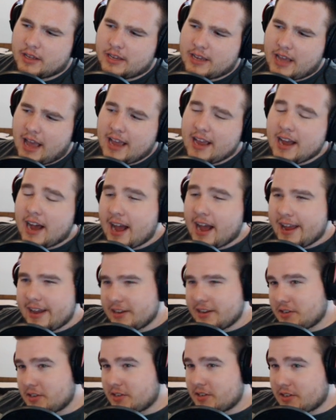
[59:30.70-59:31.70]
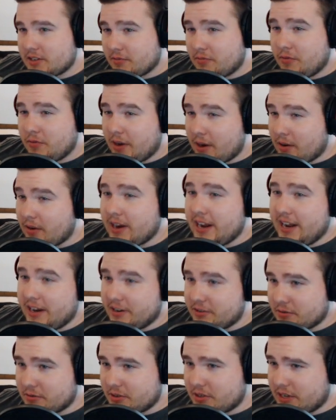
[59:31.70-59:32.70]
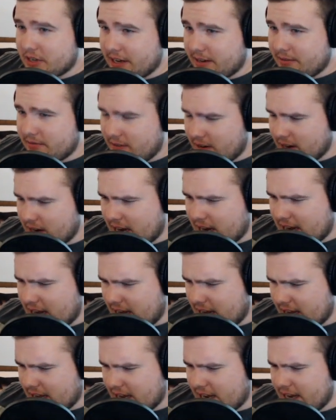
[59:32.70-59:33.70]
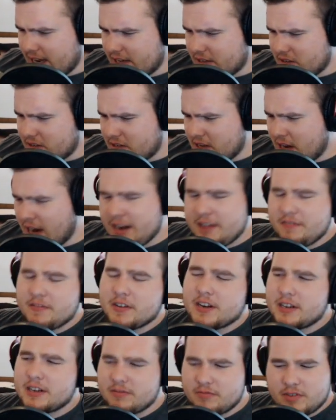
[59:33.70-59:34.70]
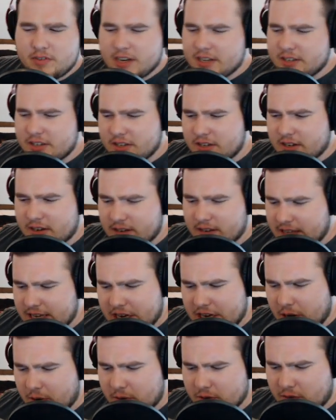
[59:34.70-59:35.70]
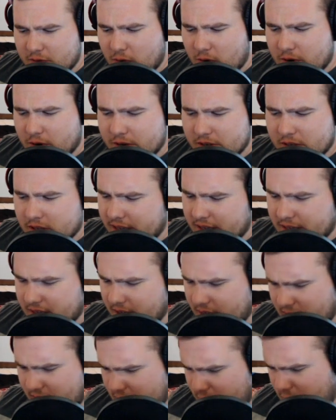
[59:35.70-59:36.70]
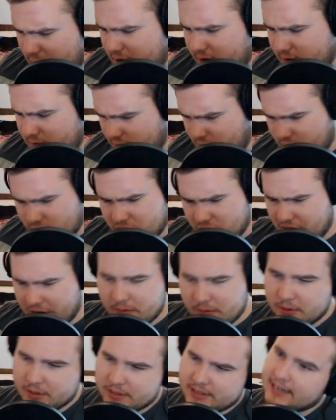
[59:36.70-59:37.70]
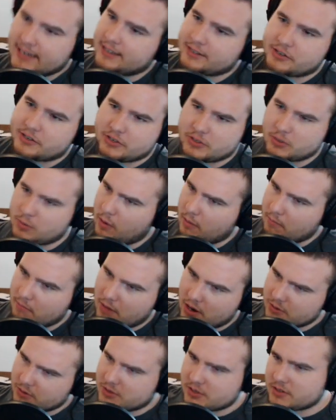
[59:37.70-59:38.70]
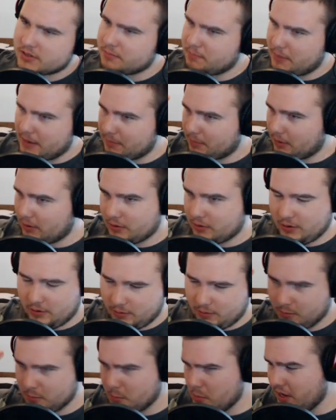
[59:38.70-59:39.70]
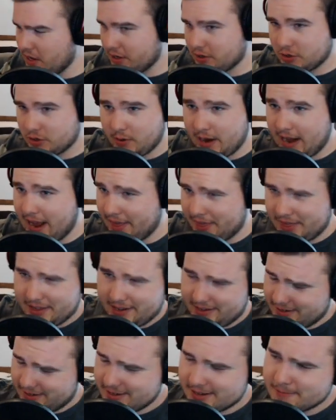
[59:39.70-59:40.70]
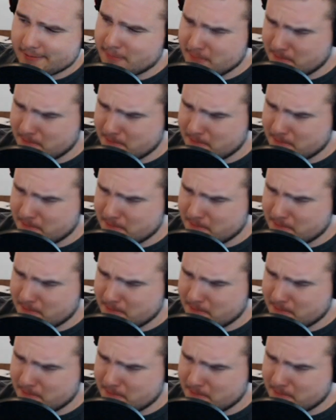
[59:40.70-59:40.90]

AI is very interesting. It's not even necessarily to go as far as like the theoretical general intelligence where most people who enjoy ethics